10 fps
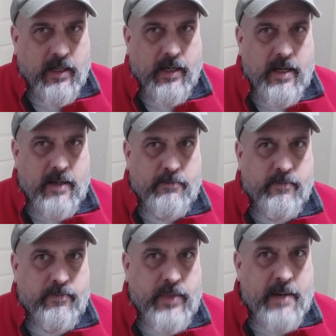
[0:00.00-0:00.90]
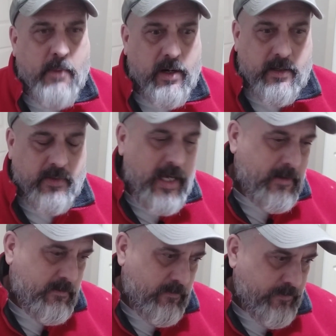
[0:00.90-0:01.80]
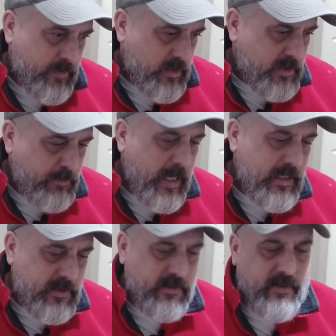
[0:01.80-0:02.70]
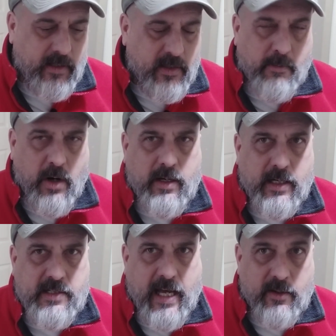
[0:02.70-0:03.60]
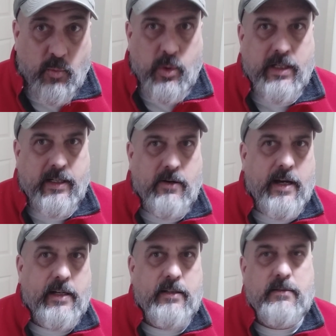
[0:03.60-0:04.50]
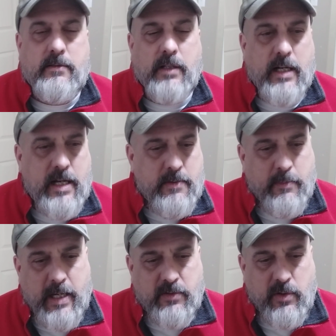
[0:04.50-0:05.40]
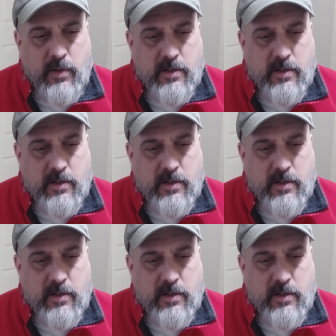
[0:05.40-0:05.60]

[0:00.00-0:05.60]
That space in the market has gotten really crowded in the past few